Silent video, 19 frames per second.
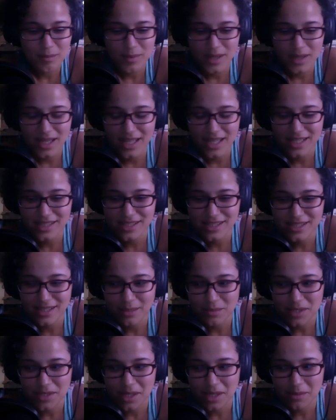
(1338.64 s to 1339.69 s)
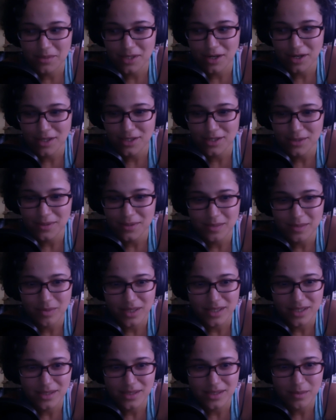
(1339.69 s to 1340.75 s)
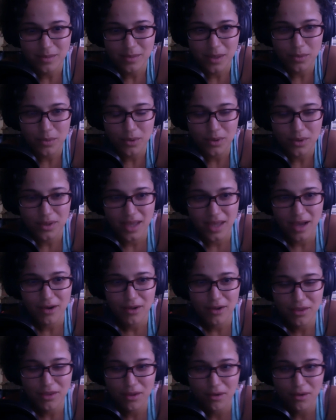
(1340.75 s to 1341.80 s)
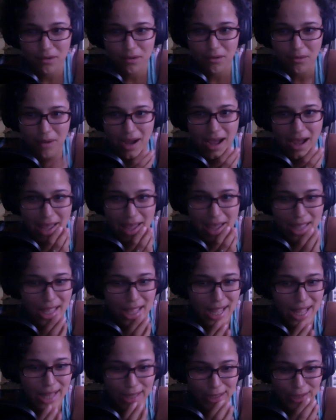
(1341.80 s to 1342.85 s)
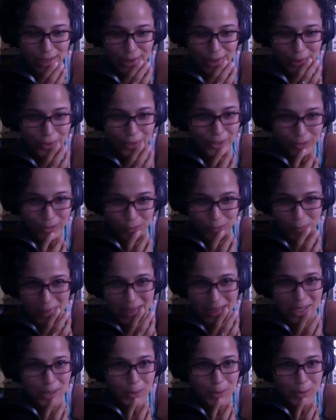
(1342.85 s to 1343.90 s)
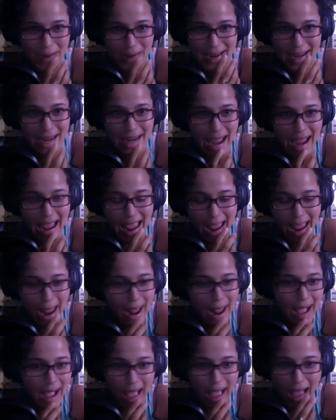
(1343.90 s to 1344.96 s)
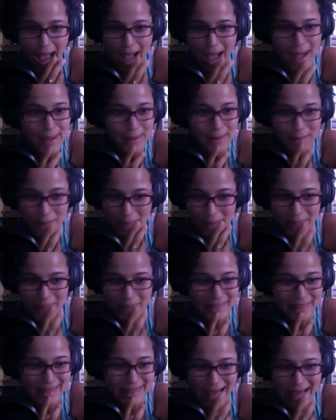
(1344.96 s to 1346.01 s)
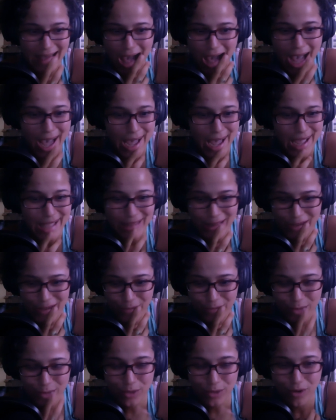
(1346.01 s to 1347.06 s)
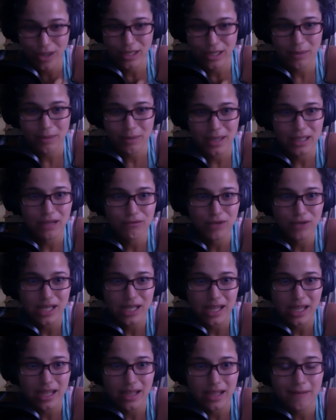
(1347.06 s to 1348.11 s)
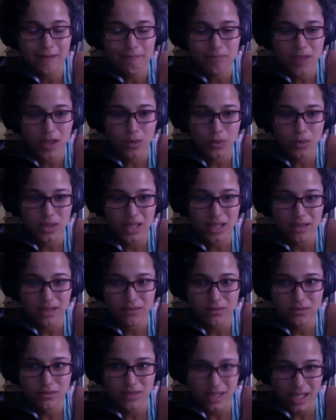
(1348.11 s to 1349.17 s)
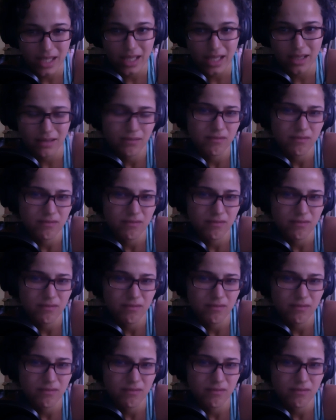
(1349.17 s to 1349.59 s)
It's sometimes hard to explain to people that although I look really great, I live with chronic pain every day and what that like